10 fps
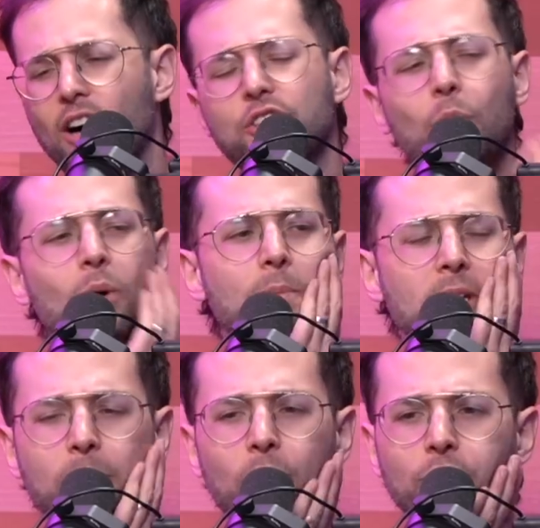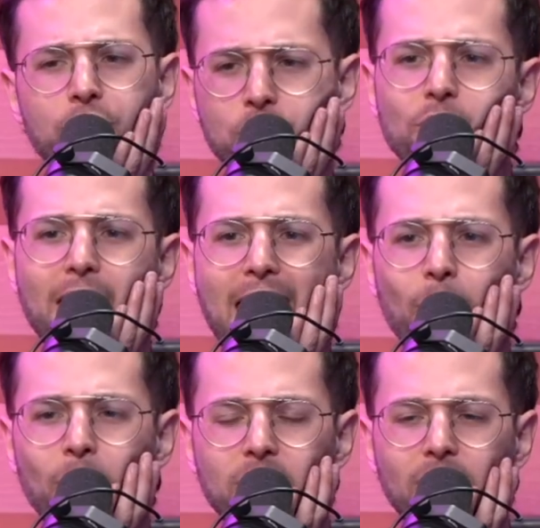Also, when people do
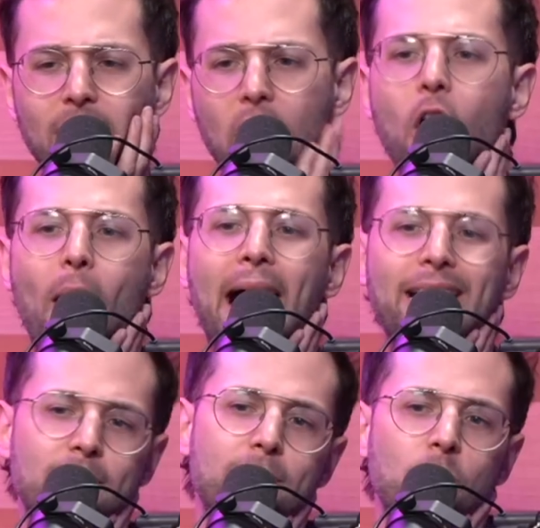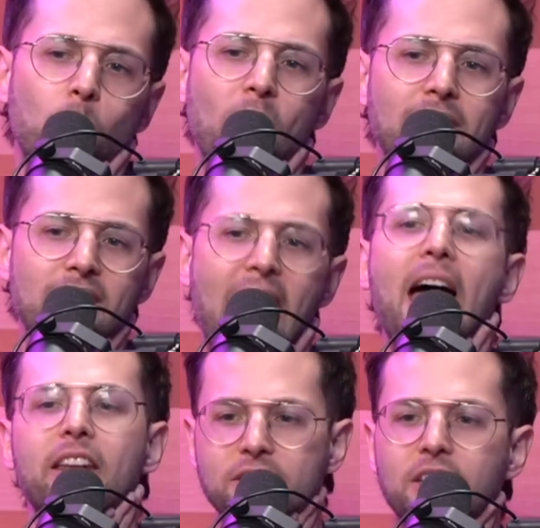that, when you're like, oh, I can be Winnie
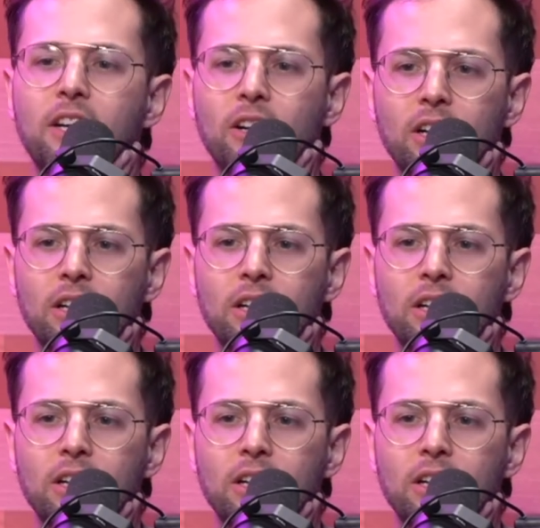and Tigger.